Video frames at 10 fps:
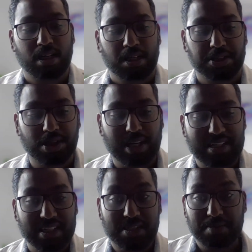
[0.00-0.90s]
So I
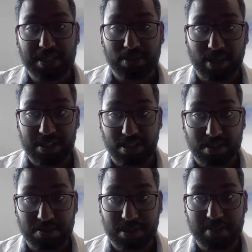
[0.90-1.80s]
tend to meet quite a
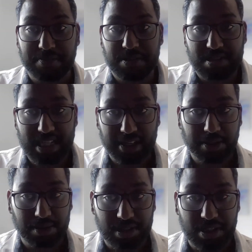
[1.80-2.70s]
lot with different
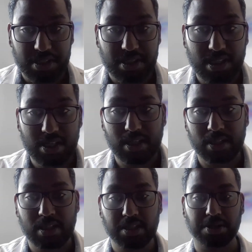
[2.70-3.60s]
stakeholders,
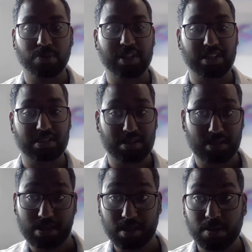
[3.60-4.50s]
whether it's,
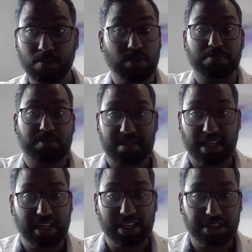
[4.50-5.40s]

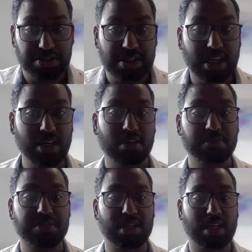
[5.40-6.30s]
say, like
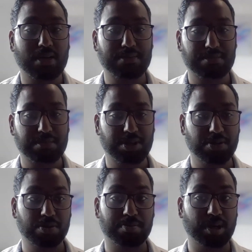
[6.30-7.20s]
yourselves,
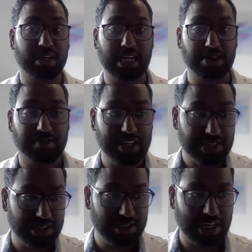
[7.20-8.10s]
who bring
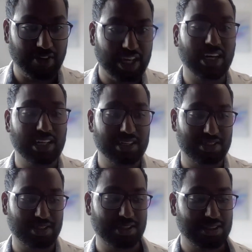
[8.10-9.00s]
innovation directly
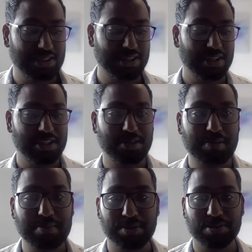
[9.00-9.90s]
into
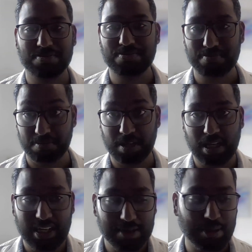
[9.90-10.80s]
people's
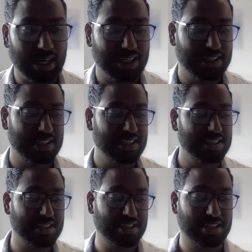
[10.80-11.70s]
clinic
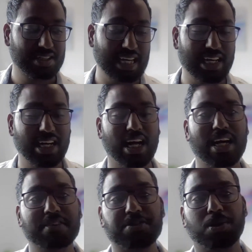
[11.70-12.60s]
practices and daily
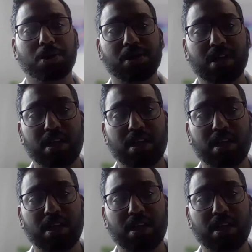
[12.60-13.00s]
lives, or